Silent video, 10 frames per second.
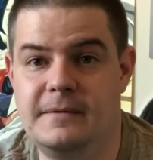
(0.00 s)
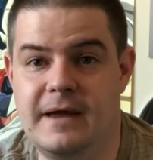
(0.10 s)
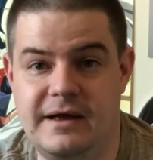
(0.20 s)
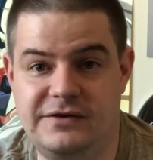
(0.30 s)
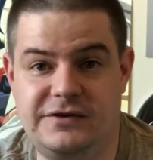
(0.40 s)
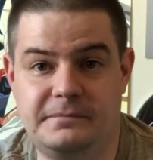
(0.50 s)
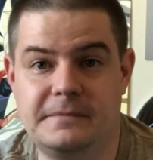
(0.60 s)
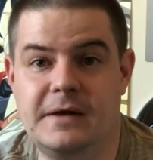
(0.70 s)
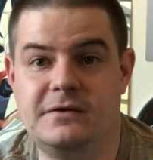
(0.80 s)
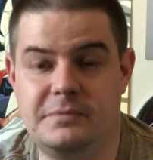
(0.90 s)
and there
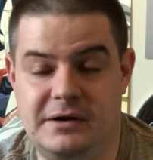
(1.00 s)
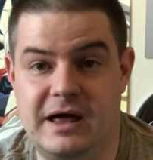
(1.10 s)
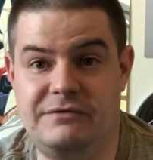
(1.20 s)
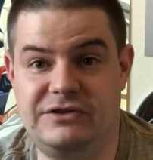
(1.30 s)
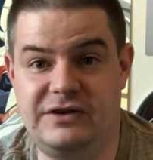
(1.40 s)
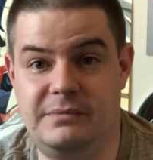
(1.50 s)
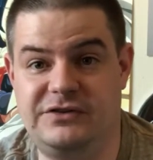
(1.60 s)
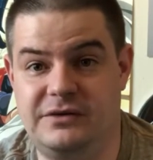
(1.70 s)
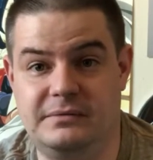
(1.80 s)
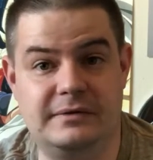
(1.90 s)
have been a lot of
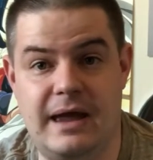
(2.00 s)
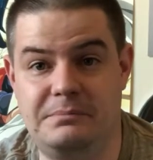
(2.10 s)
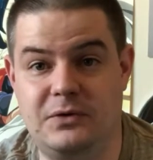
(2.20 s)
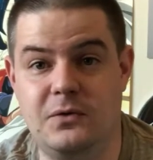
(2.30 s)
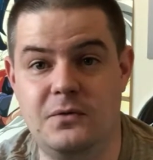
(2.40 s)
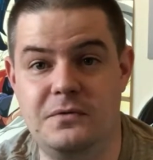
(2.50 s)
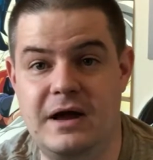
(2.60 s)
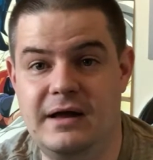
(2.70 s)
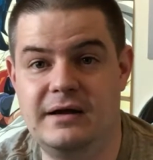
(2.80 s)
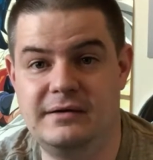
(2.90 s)
attempts to
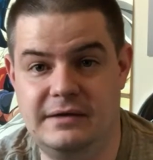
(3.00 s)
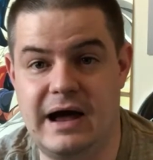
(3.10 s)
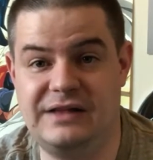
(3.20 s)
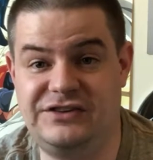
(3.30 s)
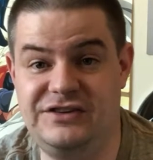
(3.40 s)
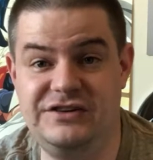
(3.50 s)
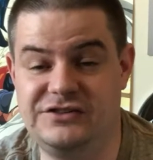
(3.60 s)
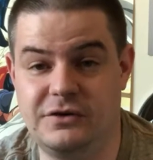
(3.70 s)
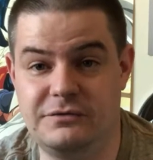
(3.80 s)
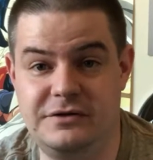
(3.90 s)
lampoon
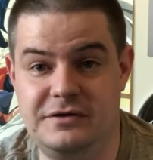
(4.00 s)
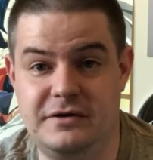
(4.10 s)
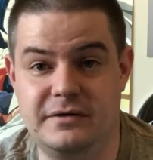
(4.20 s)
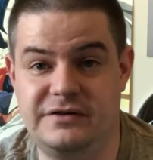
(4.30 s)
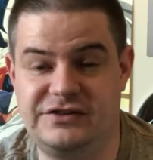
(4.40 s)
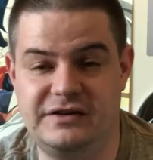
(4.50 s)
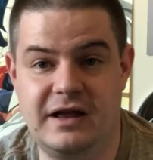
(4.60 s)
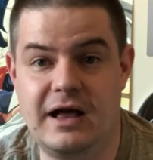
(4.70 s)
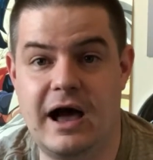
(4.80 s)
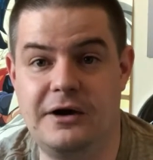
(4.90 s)
Nazis over the years, and
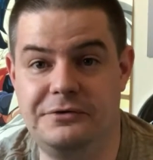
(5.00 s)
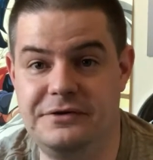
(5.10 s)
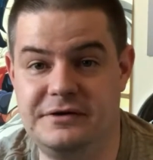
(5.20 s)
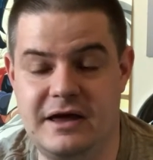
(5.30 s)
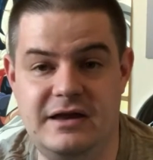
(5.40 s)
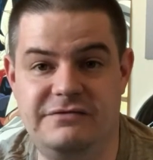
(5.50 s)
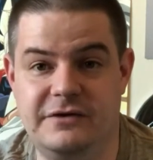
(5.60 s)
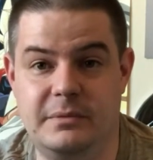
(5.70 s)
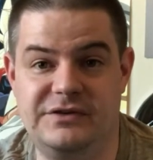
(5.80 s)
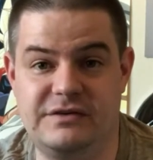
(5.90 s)
I don't think any
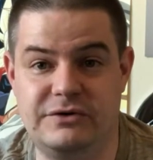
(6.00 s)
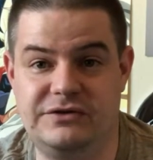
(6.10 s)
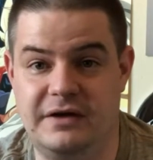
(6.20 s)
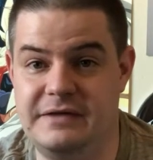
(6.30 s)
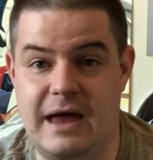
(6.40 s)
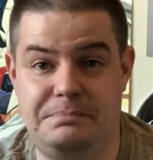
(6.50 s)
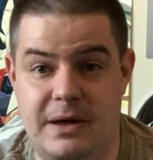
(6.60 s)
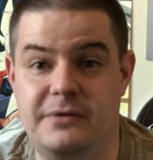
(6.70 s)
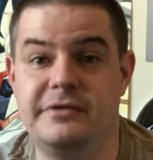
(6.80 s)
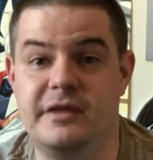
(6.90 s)
film has ever done that
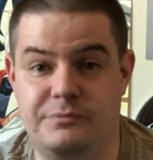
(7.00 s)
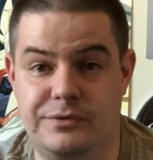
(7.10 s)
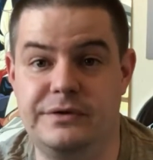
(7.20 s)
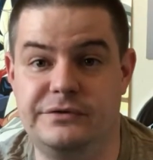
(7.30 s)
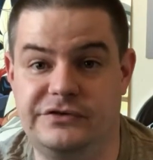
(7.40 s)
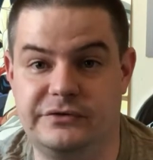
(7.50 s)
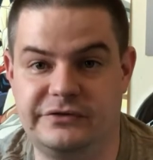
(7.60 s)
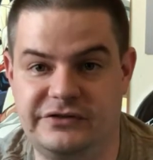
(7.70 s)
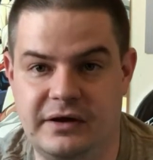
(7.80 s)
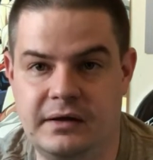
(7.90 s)
better than the
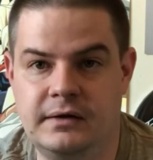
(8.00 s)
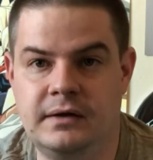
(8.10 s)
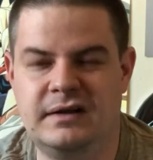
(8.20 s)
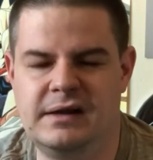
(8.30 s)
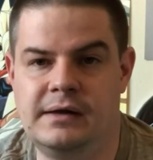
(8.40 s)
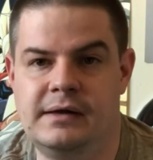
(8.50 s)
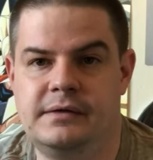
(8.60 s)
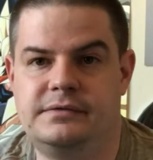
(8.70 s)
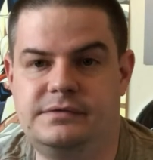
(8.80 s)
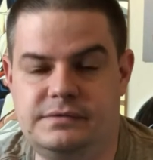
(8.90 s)
producers.
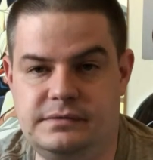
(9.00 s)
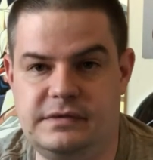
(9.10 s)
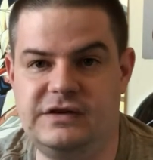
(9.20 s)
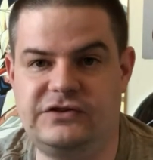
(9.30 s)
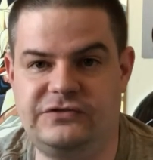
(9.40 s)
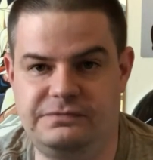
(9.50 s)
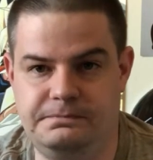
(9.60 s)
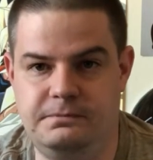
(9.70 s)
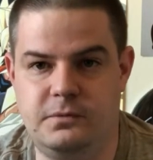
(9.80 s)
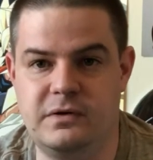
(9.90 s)
This
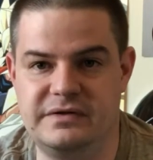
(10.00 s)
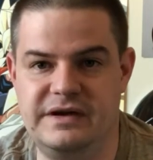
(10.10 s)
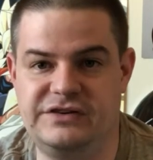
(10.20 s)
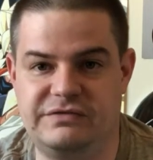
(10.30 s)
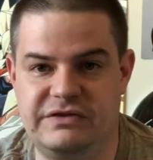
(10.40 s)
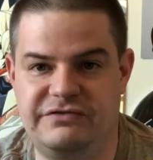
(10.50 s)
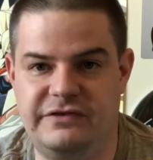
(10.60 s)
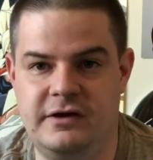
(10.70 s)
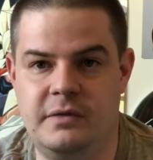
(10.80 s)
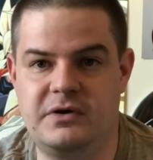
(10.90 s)
release of the
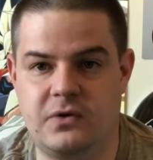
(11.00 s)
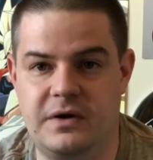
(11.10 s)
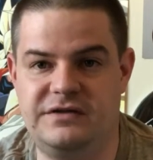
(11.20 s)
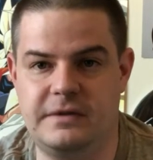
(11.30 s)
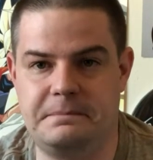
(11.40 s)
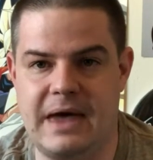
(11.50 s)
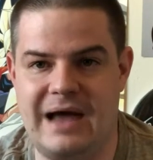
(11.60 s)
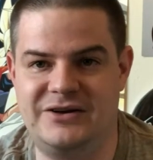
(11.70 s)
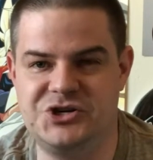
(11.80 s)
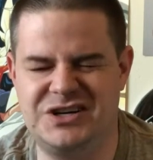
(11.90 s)
film, according to the
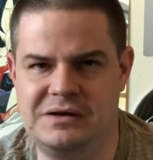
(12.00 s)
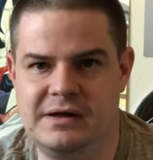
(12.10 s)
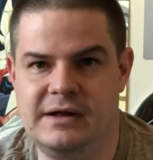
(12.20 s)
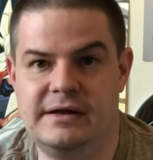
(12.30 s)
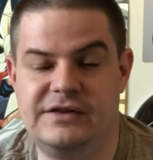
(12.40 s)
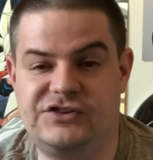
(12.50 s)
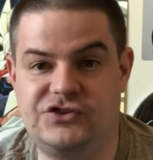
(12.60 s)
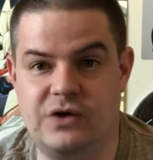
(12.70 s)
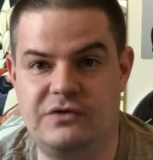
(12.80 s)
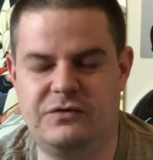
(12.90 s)
packaging, is
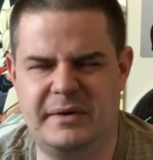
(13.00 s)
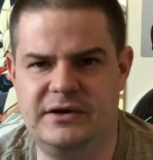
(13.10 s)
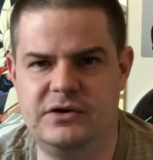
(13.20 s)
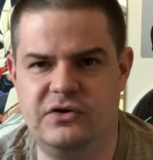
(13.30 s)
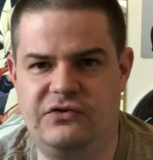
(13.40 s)
struck from a new